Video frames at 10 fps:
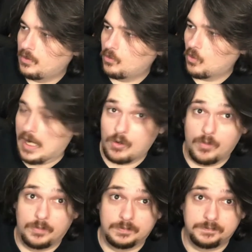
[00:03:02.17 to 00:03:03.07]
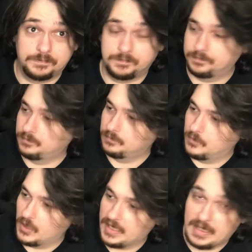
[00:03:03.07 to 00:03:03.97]
Wow.
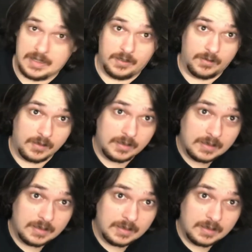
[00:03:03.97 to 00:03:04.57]
Look at that color.